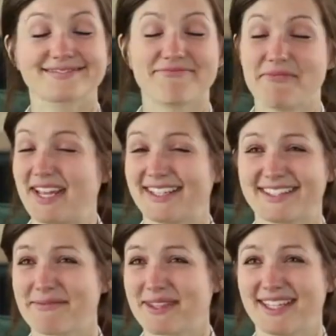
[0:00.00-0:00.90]
made
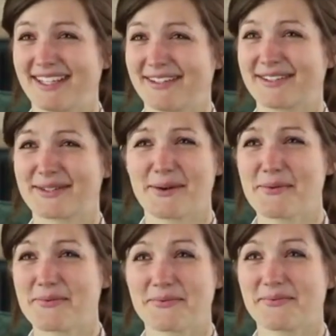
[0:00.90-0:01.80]
something
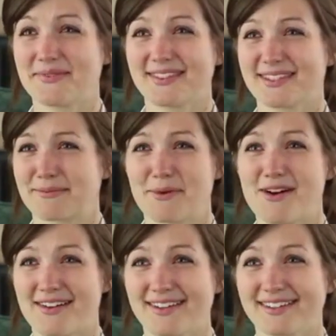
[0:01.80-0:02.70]
so
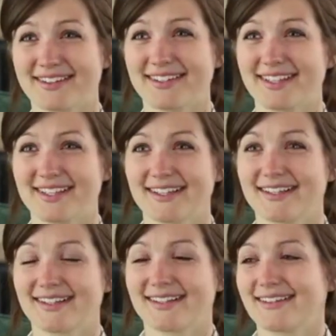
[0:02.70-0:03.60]
small
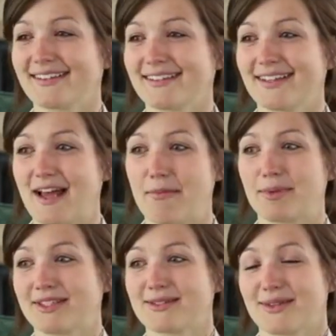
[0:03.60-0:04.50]

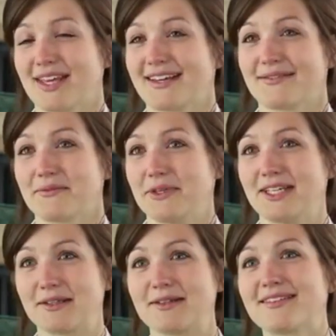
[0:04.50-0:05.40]
happen so that we
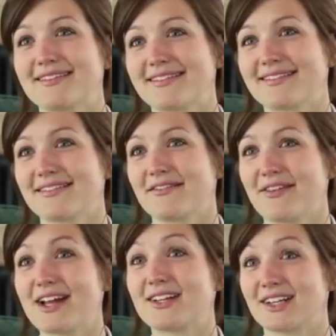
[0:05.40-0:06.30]
could
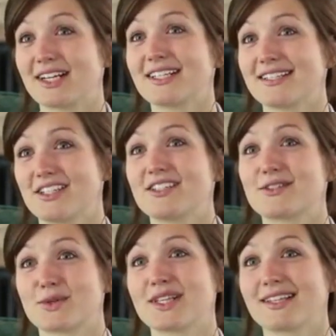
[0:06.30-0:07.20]
find her, and
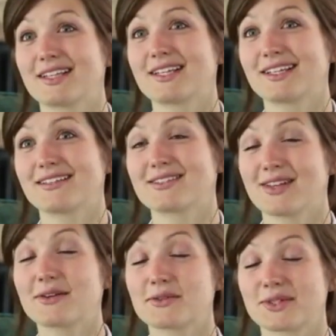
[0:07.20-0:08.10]
she's really looking. So
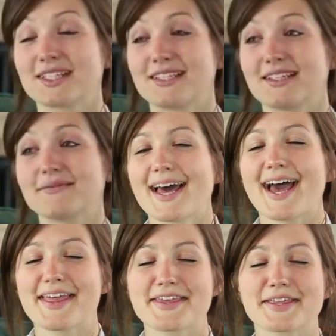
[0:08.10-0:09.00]
that was really neat.
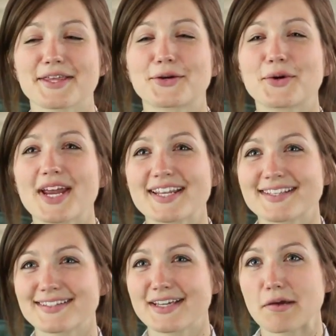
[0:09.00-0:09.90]
I think the
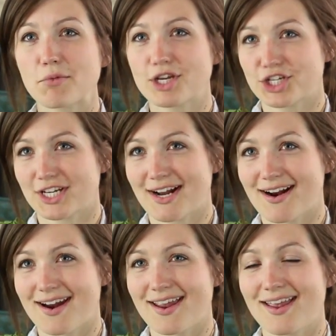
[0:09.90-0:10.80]
greatest thing a
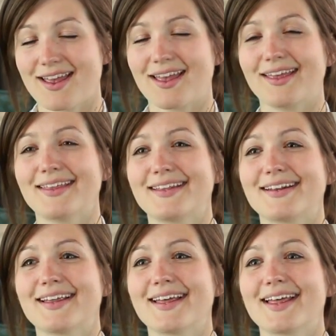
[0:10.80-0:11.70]
missionary
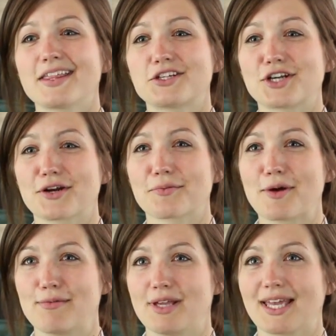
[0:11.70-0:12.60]
in the Czech
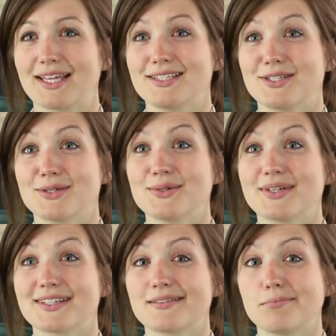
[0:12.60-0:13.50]
Republic can do
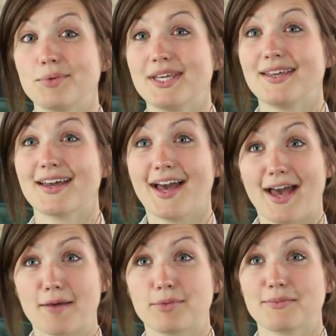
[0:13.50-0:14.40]
is be a
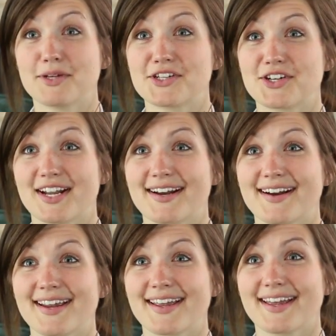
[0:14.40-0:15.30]
happy
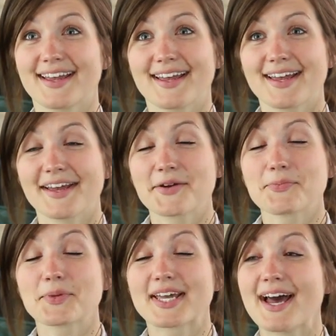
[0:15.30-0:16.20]
missionary,
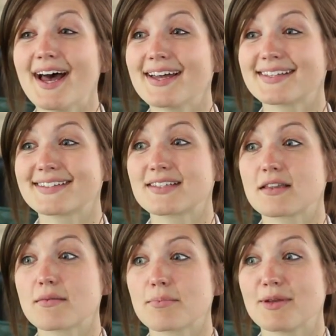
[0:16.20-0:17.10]
because
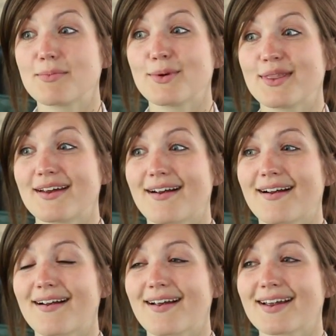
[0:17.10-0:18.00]
people
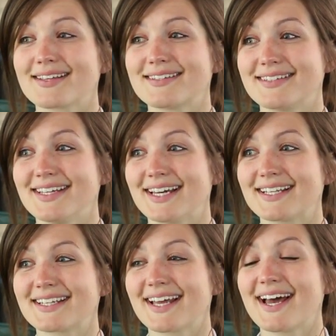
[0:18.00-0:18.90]
there see
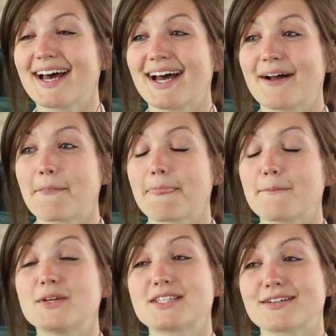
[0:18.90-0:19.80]
it.
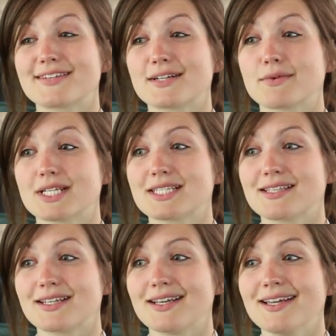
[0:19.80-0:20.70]
We served in one
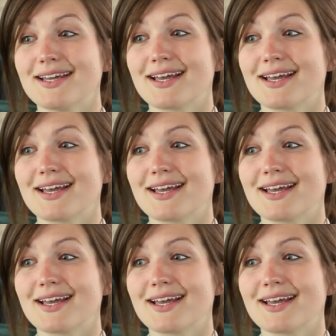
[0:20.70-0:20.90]
city